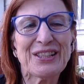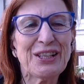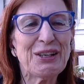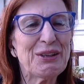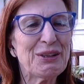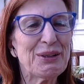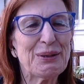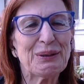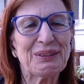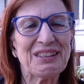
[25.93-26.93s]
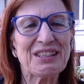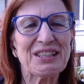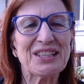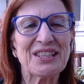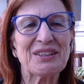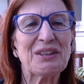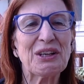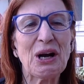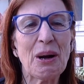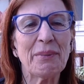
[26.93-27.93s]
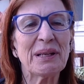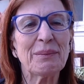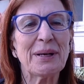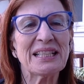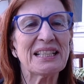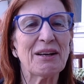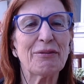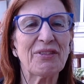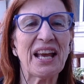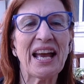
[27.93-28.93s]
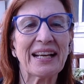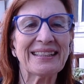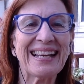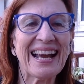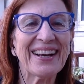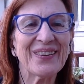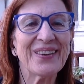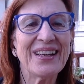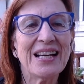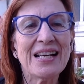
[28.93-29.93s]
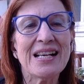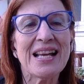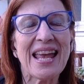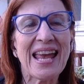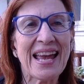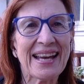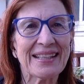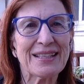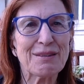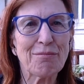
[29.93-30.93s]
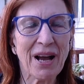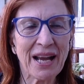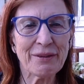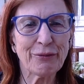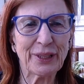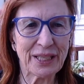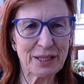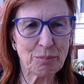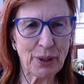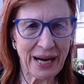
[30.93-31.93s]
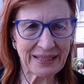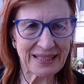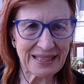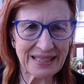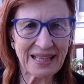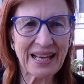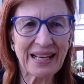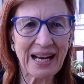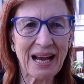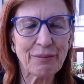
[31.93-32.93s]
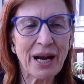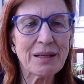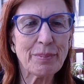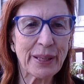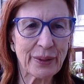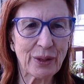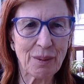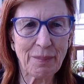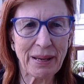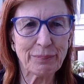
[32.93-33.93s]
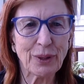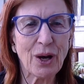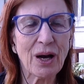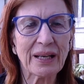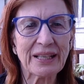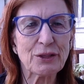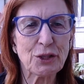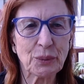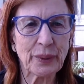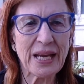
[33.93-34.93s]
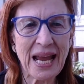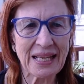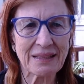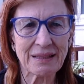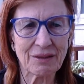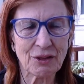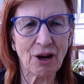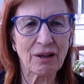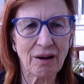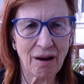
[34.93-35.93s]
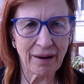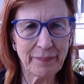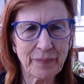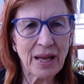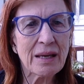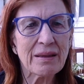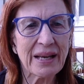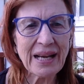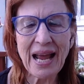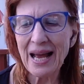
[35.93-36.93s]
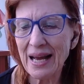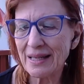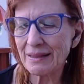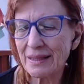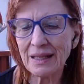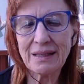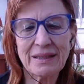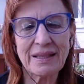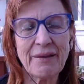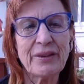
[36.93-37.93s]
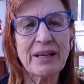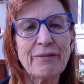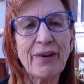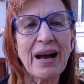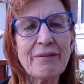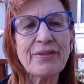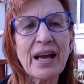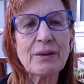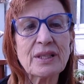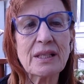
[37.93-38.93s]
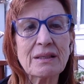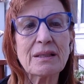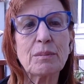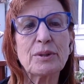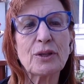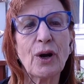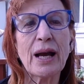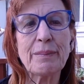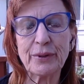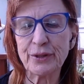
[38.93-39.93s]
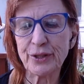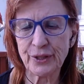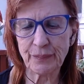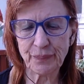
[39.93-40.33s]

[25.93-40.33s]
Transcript: to just calming myself the heck down and mindfulness practice that I write about on my blog at CherieHansen.com that has 75,000 subscribers.